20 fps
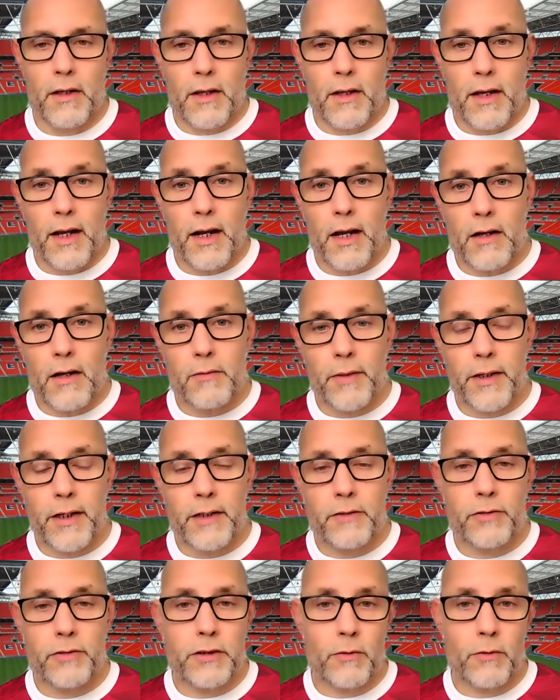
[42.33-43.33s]
Hello, my name
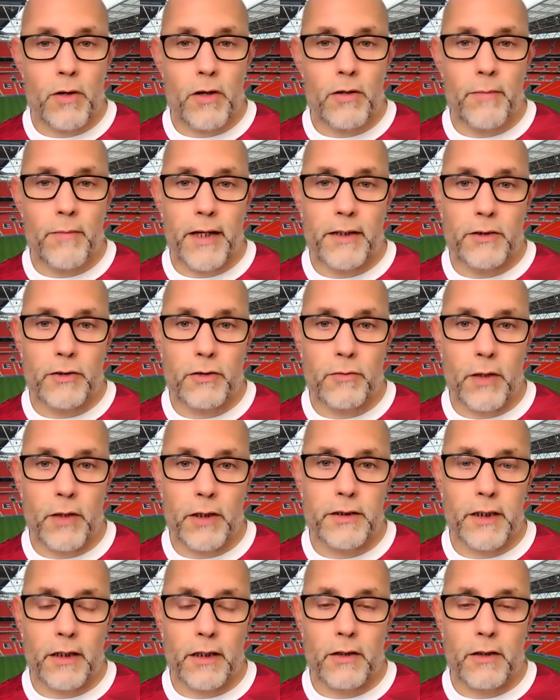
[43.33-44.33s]
is Richie. Welcome back to my
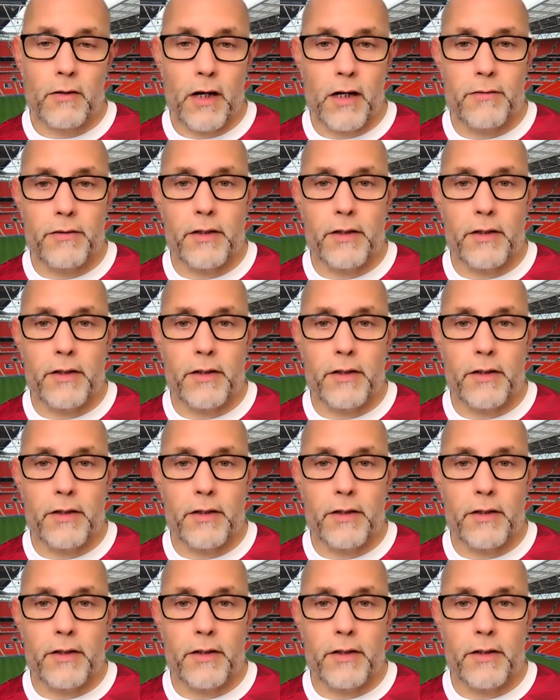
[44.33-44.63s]
channel over